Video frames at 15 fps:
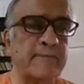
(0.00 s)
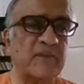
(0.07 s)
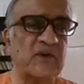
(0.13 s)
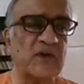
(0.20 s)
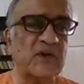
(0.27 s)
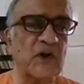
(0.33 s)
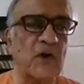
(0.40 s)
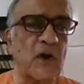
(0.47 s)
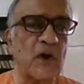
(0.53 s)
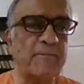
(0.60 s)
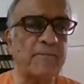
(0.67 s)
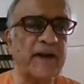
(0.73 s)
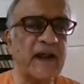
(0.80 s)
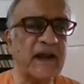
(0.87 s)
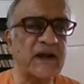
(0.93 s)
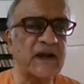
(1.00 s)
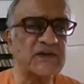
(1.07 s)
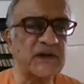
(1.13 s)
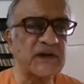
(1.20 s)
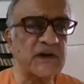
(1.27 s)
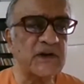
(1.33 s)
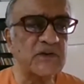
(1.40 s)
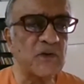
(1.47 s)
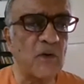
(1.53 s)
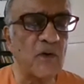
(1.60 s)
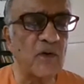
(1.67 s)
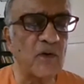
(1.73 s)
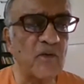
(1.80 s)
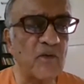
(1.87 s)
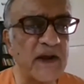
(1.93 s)
So the complication is
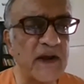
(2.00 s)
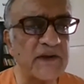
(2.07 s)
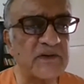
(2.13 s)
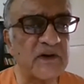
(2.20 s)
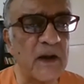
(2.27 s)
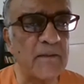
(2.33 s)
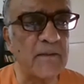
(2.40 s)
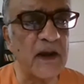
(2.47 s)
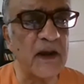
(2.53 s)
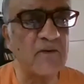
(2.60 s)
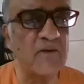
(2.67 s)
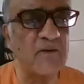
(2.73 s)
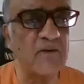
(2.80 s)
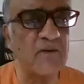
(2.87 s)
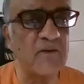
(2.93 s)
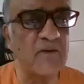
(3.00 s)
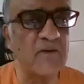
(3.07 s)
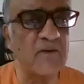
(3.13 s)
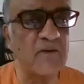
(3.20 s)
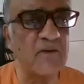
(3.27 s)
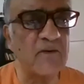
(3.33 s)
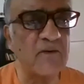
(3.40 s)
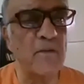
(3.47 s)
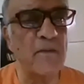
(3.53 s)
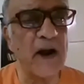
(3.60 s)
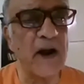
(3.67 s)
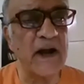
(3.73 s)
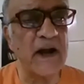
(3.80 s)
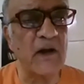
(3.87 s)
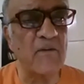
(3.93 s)
always coming from our own
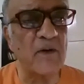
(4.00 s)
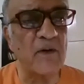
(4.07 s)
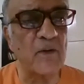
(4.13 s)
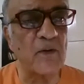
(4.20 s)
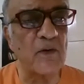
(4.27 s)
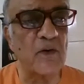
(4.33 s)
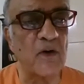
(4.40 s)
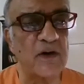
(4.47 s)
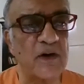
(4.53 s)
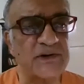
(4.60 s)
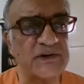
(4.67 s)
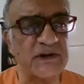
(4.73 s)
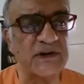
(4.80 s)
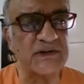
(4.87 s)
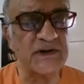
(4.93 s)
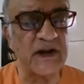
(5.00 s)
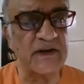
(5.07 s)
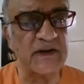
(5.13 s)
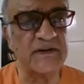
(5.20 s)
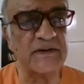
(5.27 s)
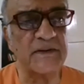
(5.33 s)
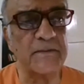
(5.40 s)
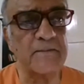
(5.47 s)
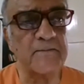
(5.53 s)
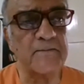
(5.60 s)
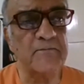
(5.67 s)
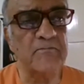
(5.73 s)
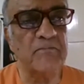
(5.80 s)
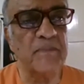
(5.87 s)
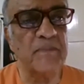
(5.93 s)
mind, our own consciousness.
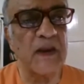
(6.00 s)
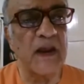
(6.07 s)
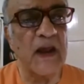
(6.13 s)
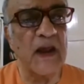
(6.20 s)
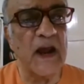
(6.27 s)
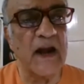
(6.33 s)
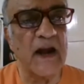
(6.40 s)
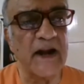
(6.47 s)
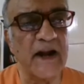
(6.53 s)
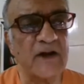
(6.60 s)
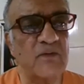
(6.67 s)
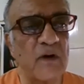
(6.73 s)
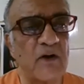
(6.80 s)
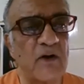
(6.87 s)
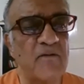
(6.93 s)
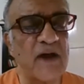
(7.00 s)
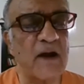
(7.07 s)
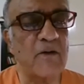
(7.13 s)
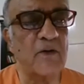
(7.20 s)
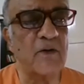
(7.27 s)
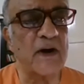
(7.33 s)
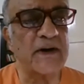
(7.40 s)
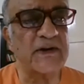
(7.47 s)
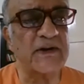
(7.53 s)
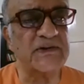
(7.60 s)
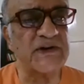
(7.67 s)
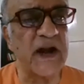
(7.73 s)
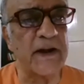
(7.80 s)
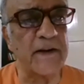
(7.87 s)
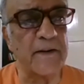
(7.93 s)
And that's what we have to
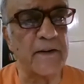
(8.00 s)
understand.